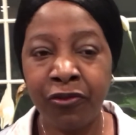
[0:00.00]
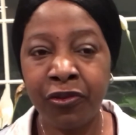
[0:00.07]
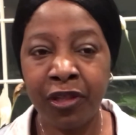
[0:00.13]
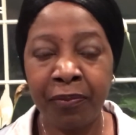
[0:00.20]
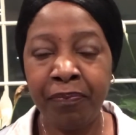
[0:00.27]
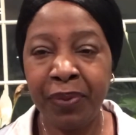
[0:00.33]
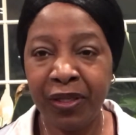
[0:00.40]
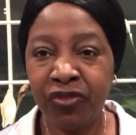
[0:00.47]
the
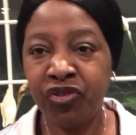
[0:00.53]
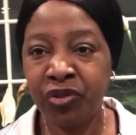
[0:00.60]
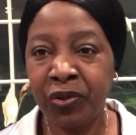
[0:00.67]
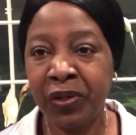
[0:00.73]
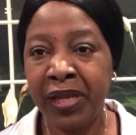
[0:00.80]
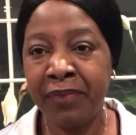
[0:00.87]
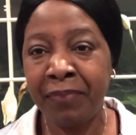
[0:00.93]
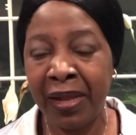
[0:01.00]

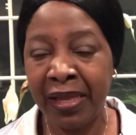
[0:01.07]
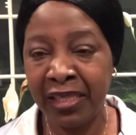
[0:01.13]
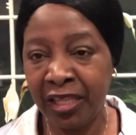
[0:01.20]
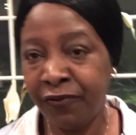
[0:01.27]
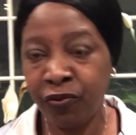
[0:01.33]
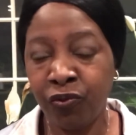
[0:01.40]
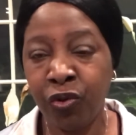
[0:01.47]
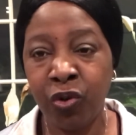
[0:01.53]
picture in my
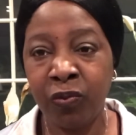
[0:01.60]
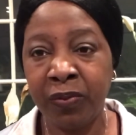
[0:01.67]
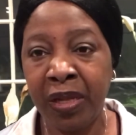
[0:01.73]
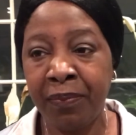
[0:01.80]
living room